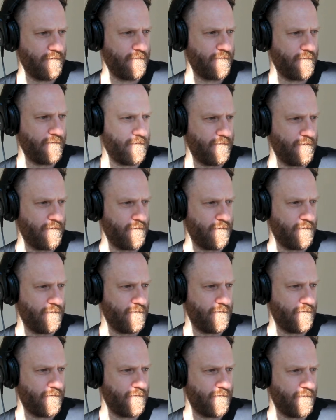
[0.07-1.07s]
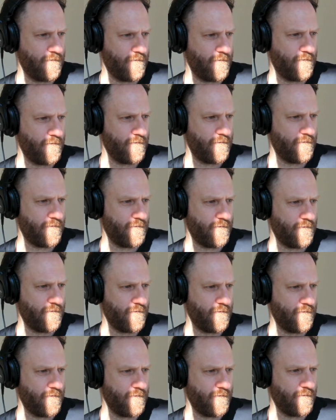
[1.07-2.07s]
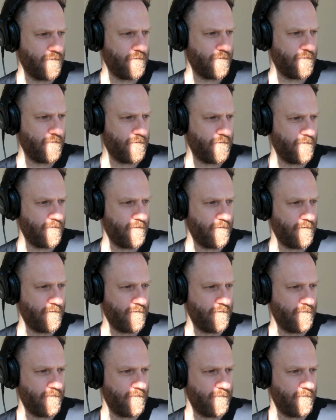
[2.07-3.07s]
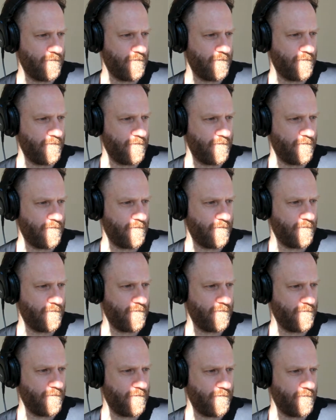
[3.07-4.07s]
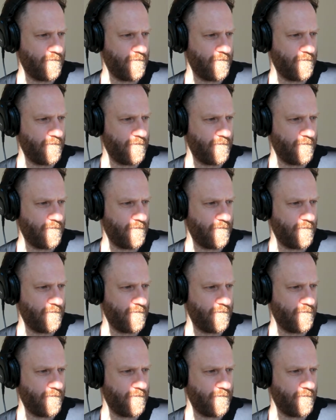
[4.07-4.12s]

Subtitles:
(silent)